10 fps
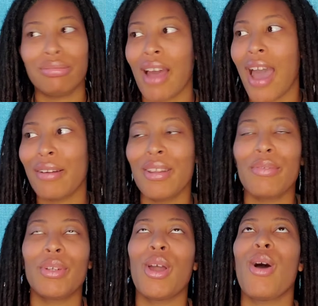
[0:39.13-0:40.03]
I don't
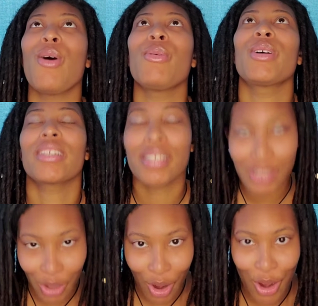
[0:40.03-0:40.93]
even know where to
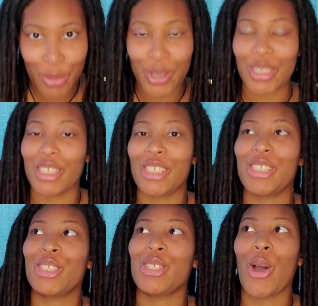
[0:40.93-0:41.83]
start with this
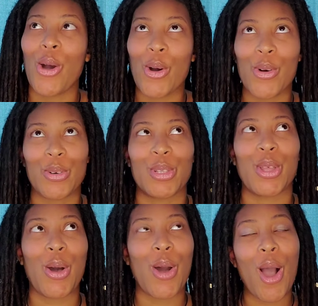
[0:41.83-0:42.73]
show.
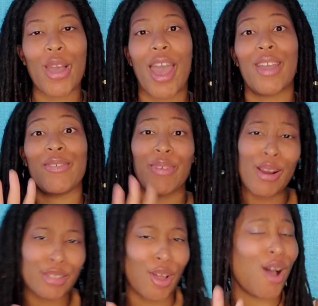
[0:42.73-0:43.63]
So, okay,
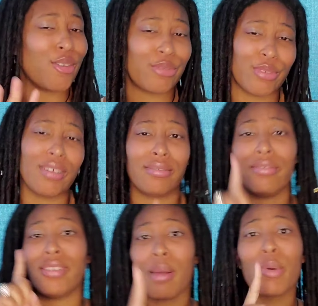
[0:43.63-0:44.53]
first off,
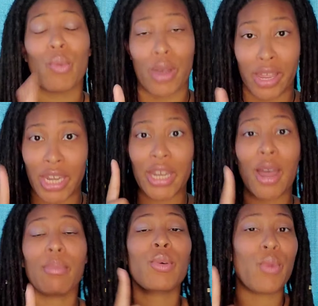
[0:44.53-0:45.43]
number one,
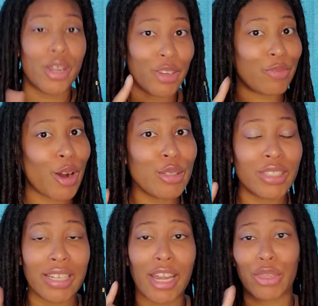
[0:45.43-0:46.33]
the first
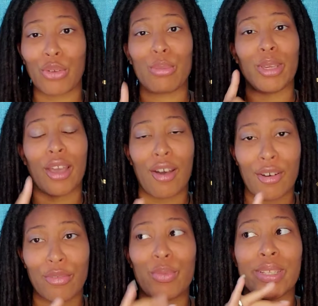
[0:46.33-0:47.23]
thing that threw me
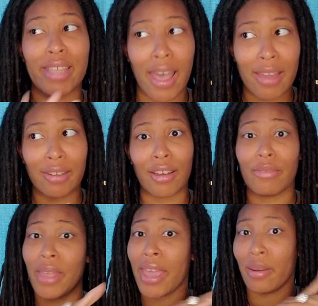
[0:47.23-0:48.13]
off was kind
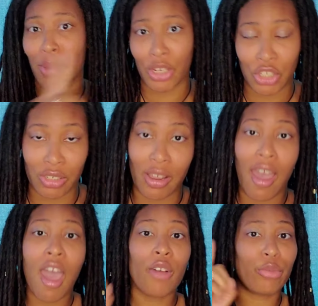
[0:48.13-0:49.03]
of the animation.
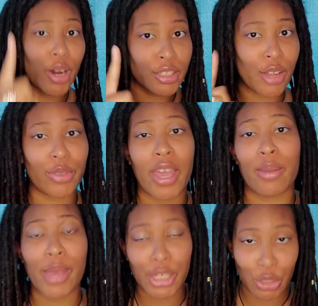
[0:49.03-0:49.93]
First off, the
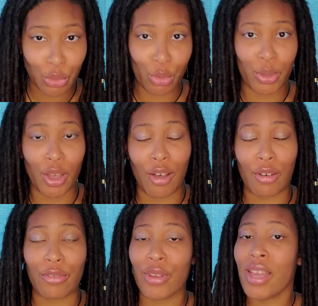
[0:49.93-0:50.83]
animation threw me
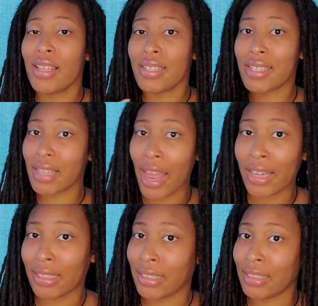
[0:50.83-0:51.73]
off
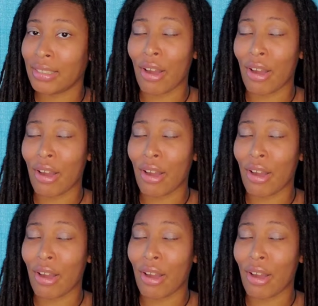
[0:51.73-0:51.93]
slightly.